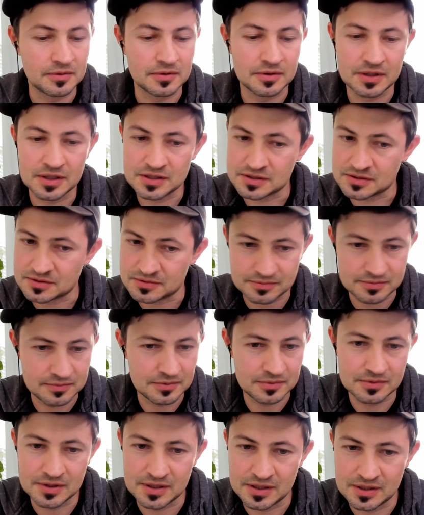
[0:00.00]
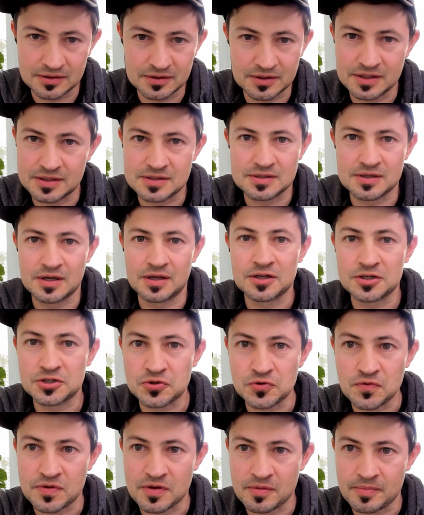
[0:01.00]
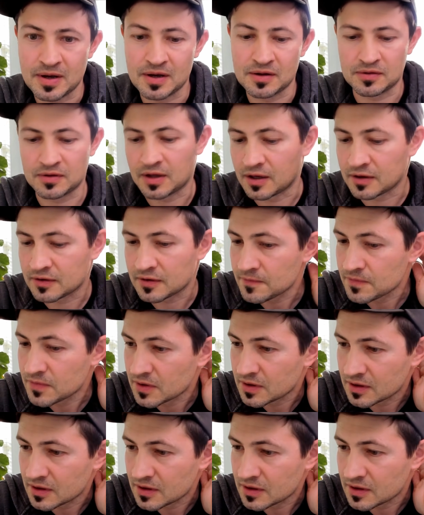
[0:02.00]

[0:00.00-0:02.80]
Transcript: Let's say the truth about that.